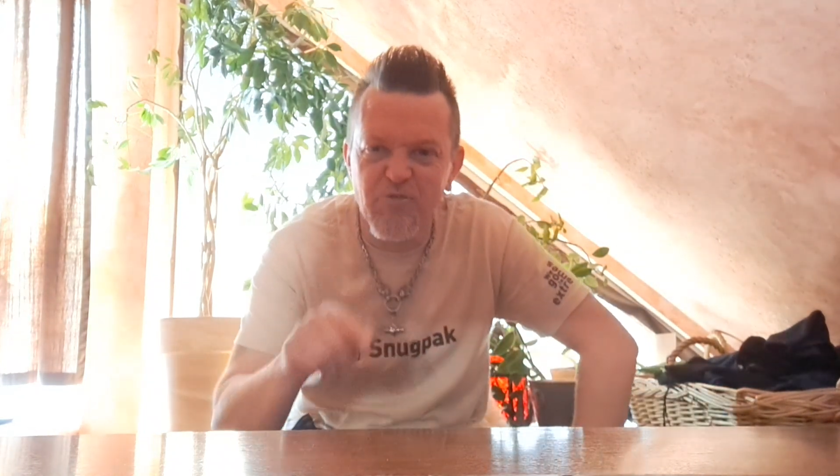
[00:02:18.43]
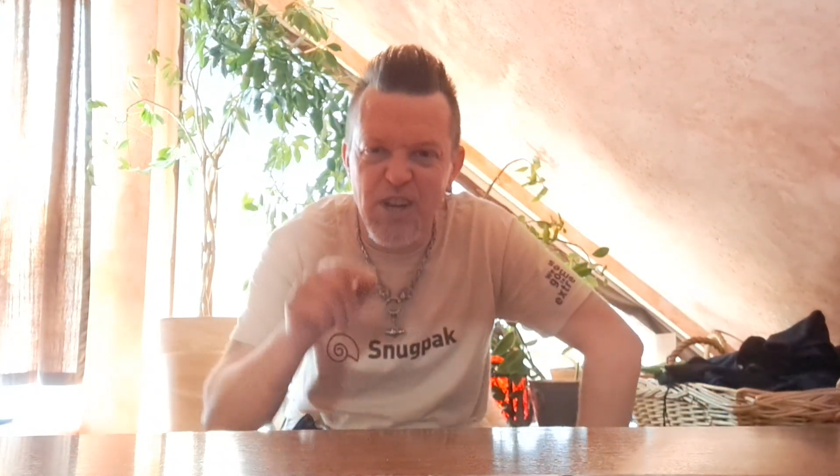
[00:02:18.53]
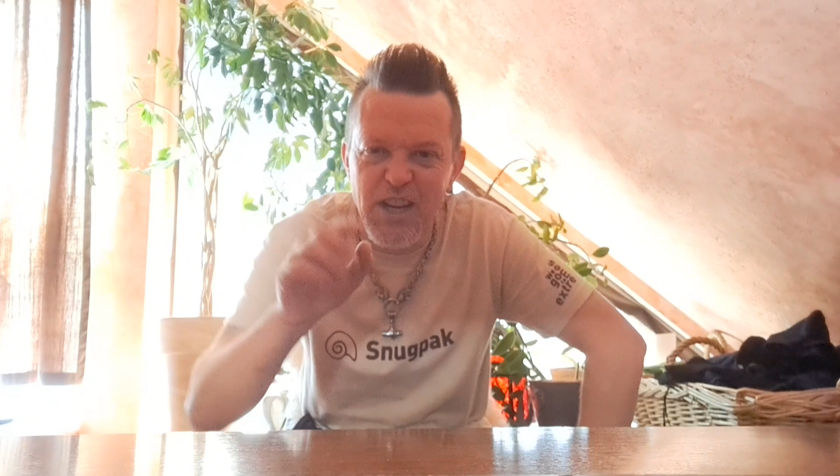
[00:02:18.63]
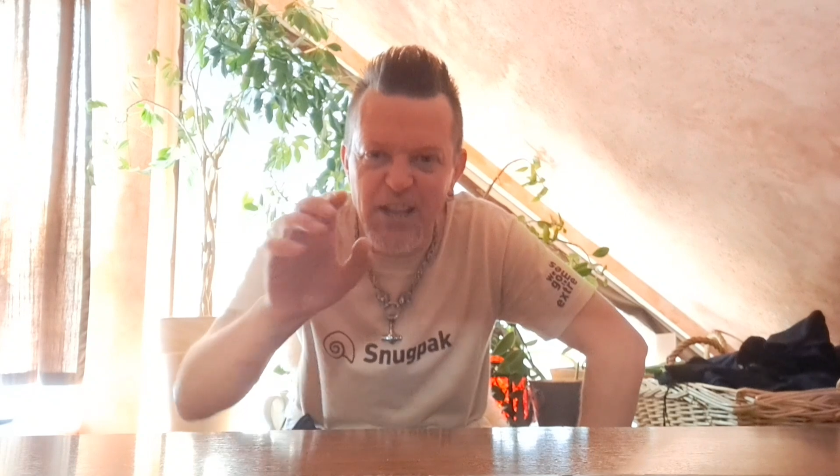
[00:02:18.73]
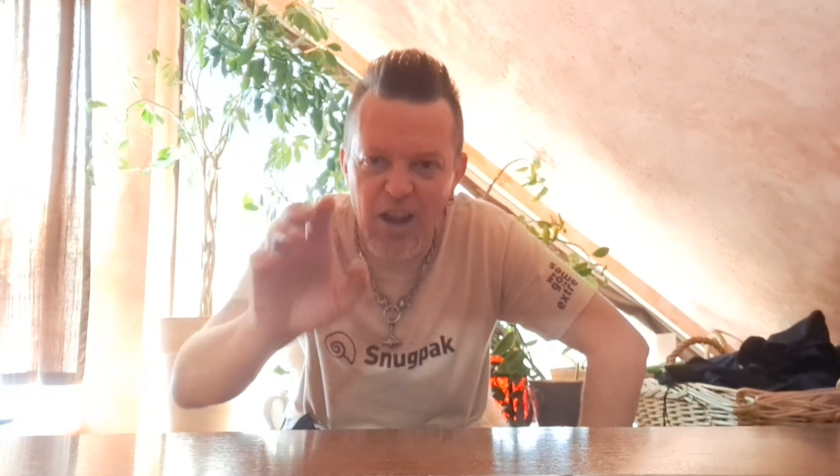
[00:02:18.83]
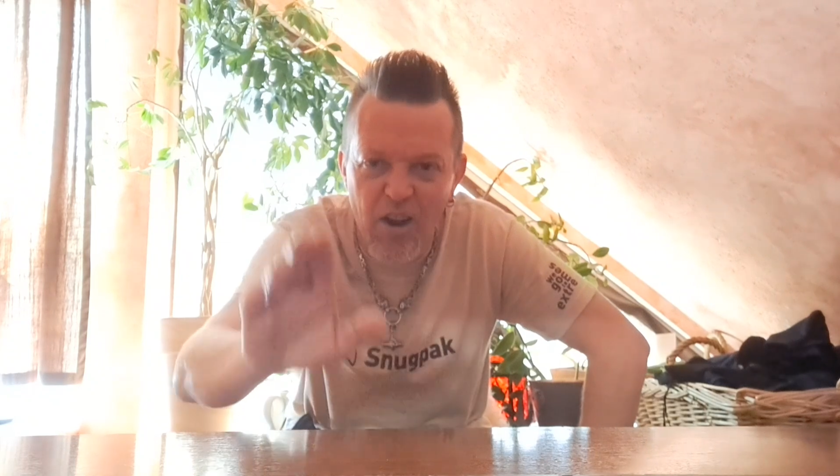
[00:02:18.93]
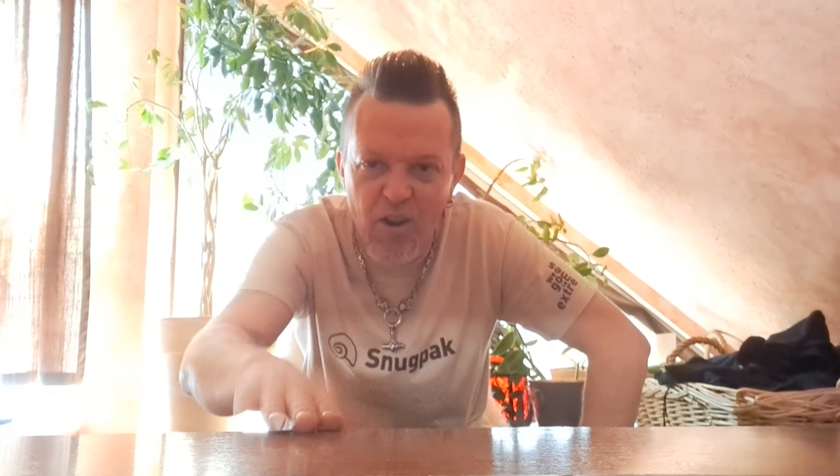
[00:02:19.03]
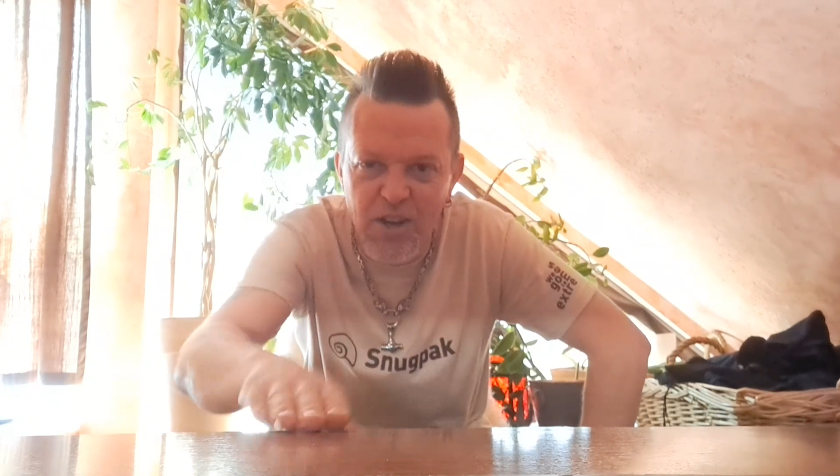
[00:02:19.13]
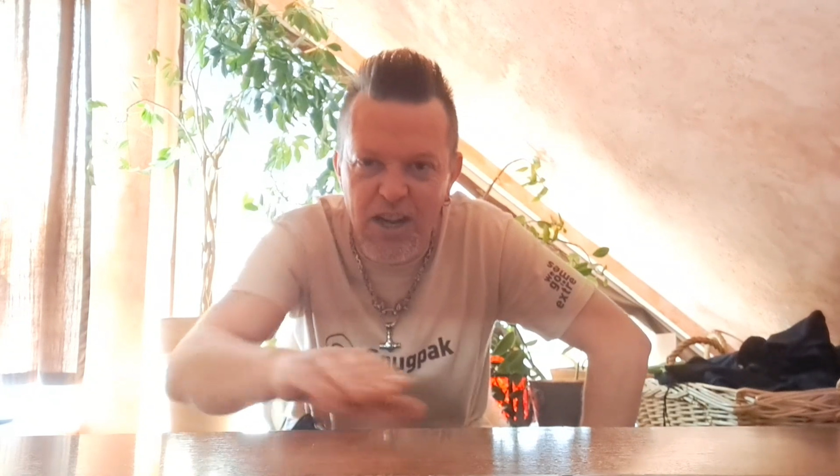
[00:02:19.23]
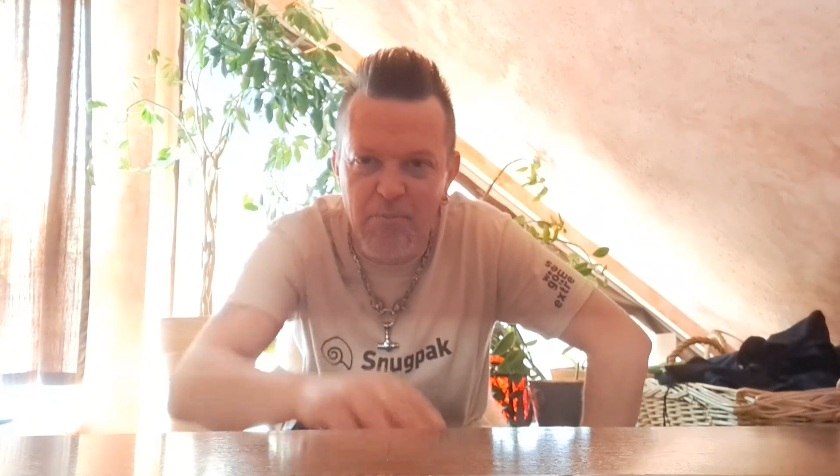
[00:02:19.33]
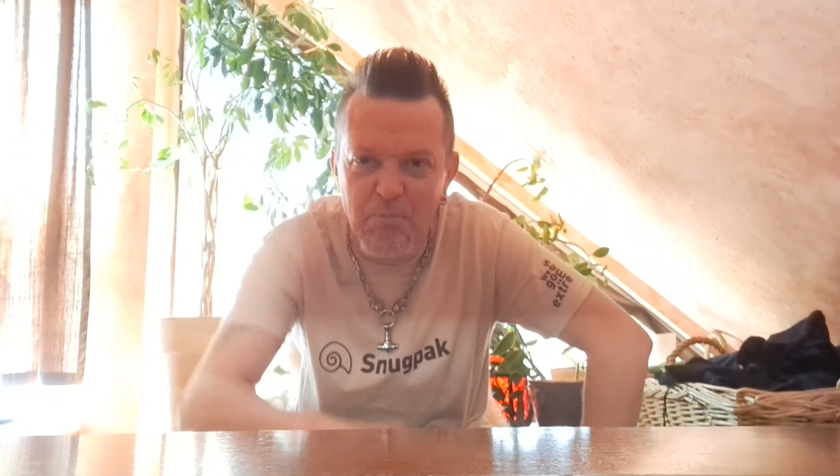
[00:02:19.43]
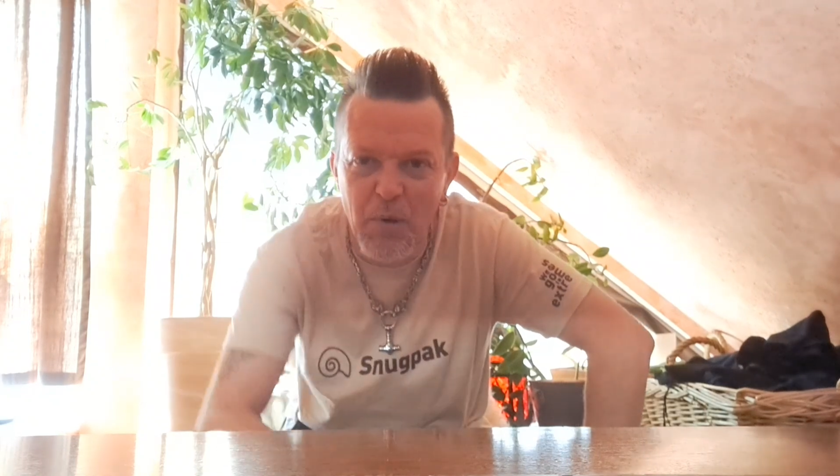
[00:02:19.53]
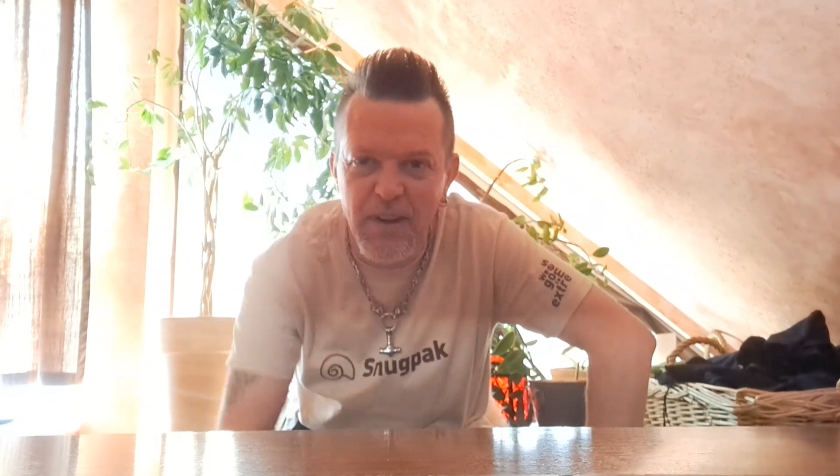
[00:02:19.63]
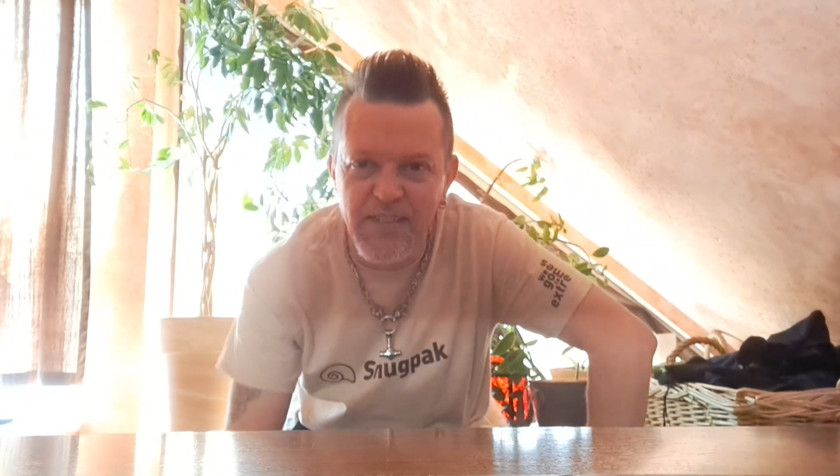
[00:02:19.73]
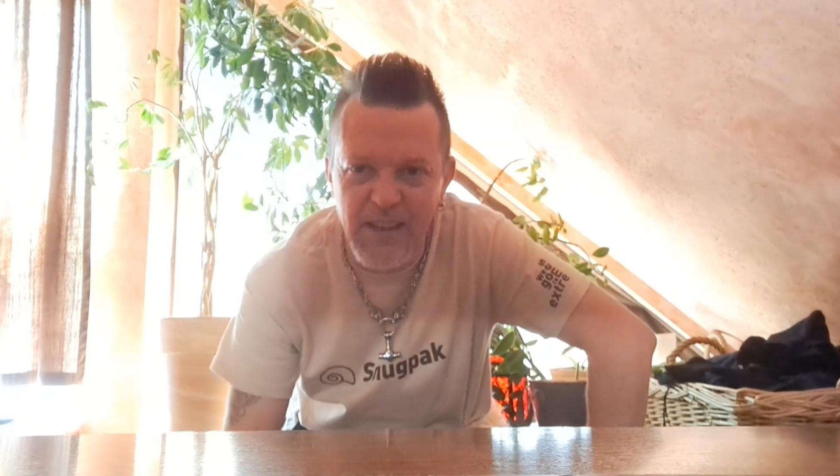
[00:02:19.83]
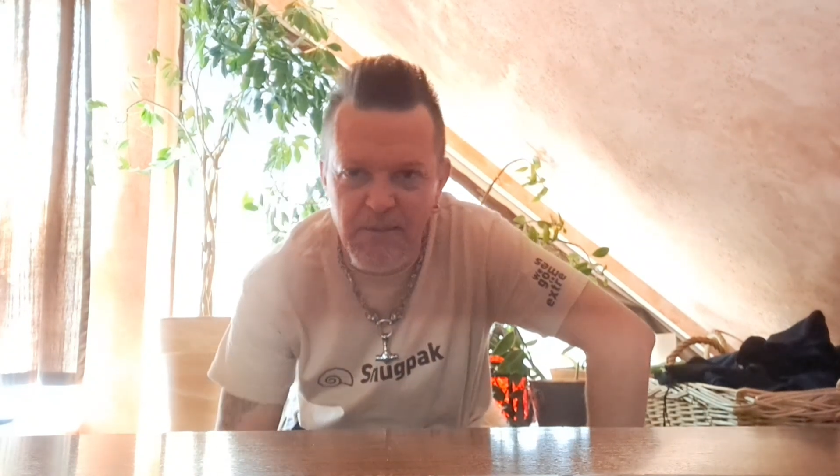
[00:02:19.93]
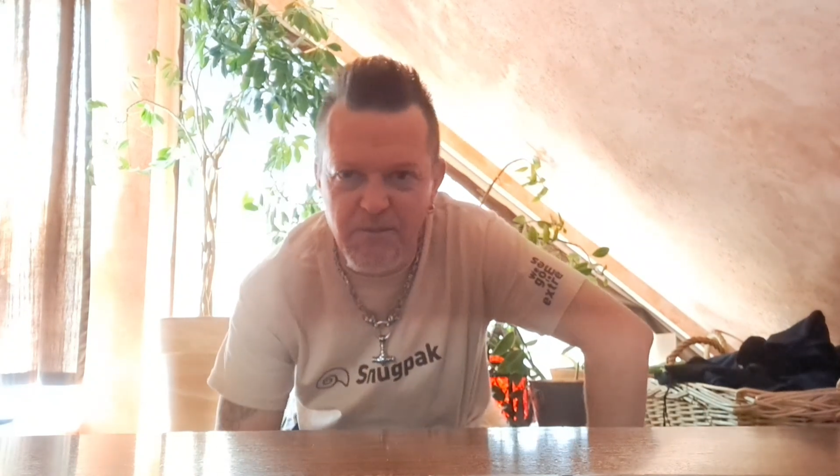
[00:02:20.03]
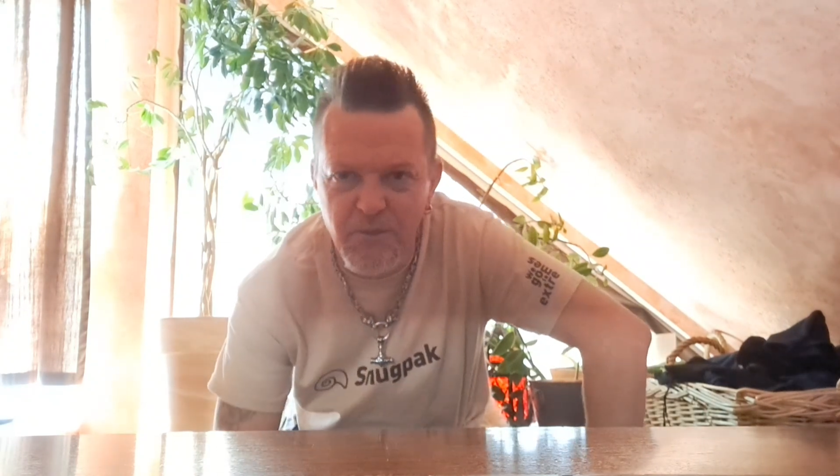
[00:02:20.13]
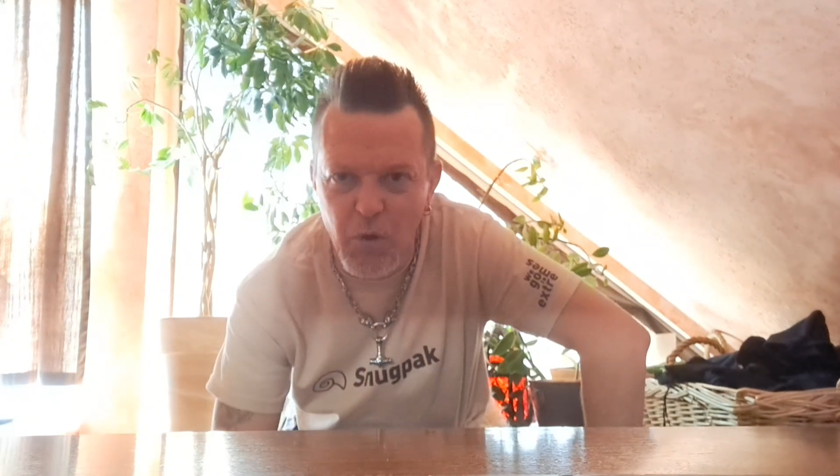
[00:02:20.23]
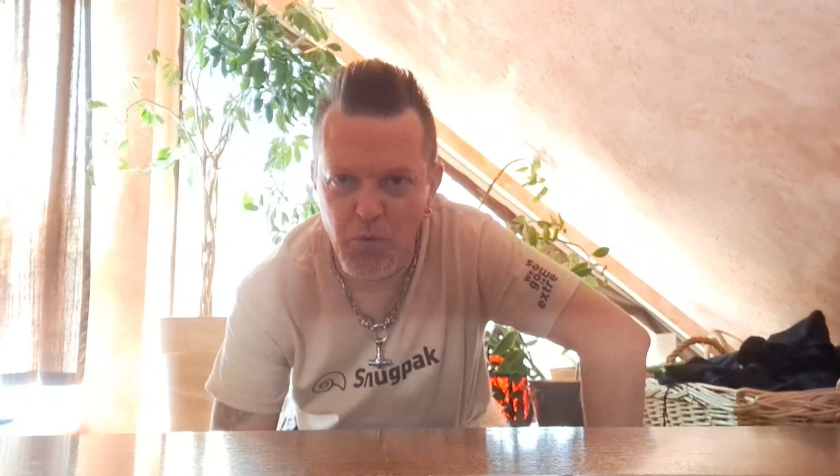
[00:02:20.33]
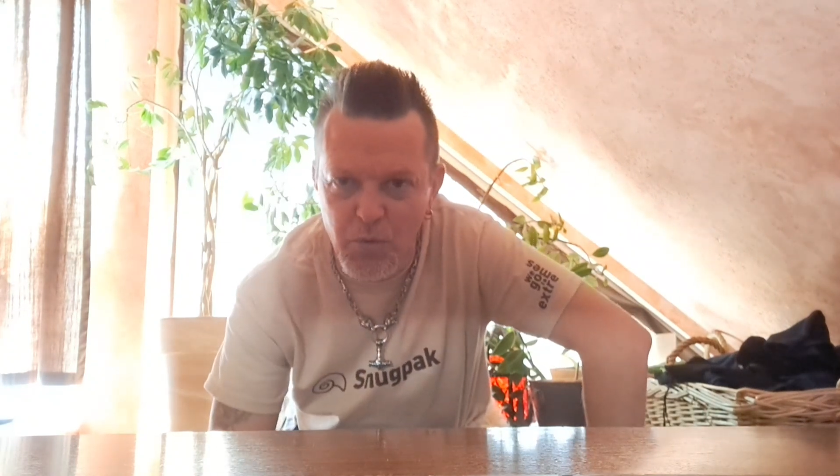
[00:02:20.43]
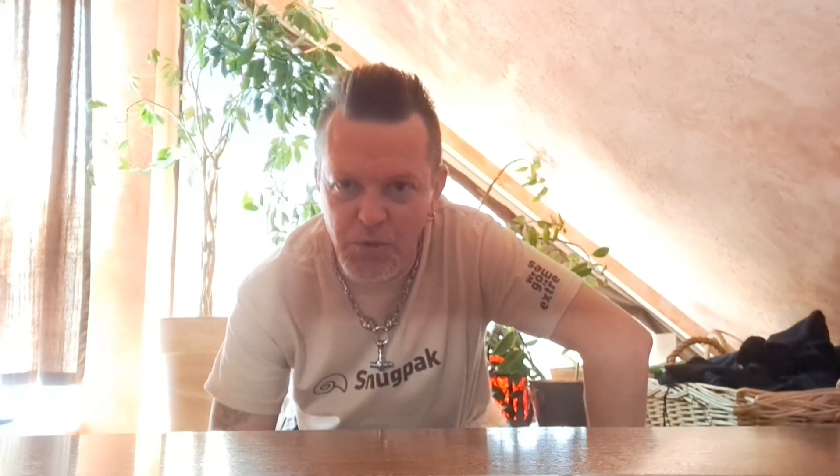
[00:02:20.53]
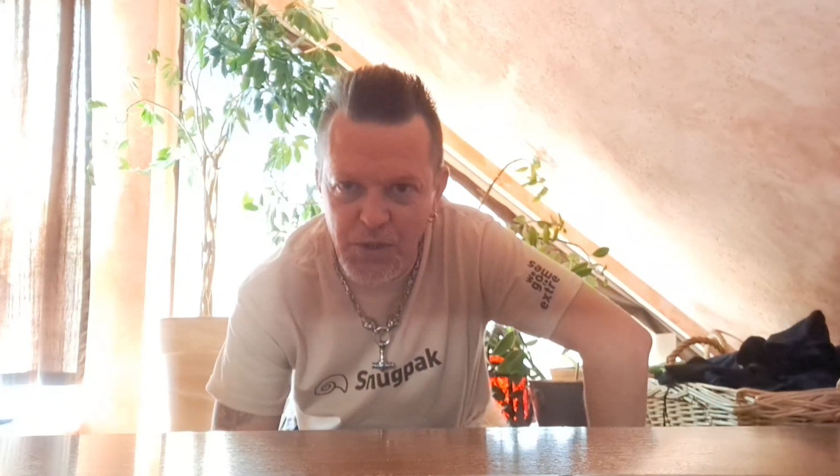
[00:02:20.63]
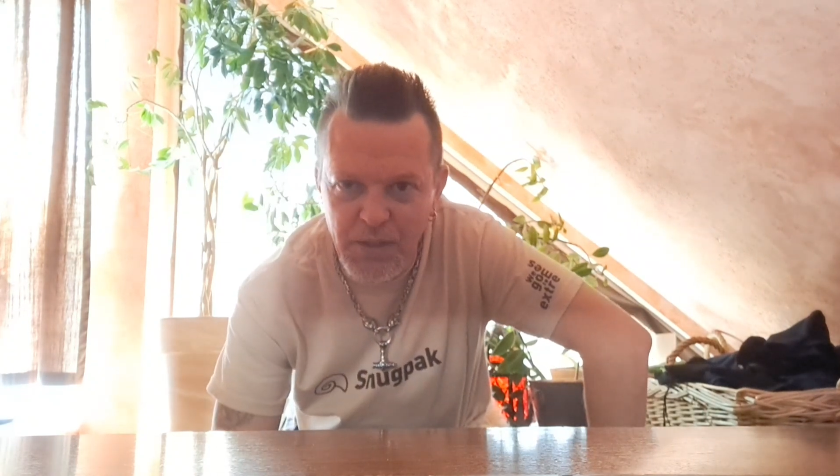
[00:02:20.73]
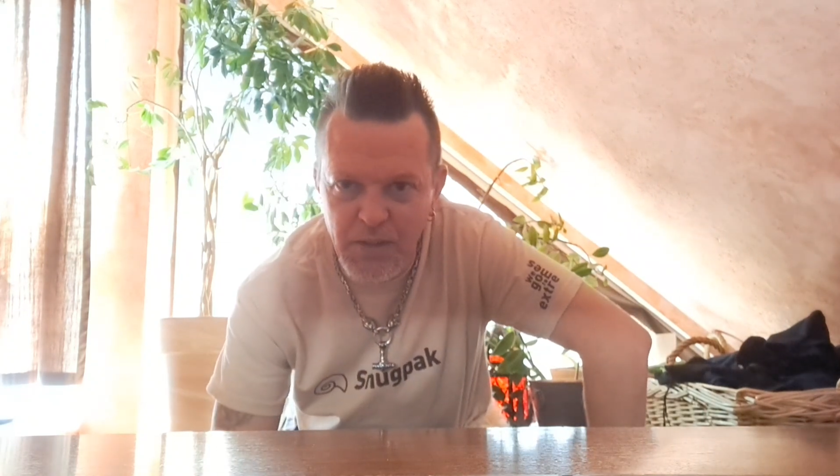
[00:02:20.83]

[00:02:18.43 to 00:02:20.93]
really hard come by to get food.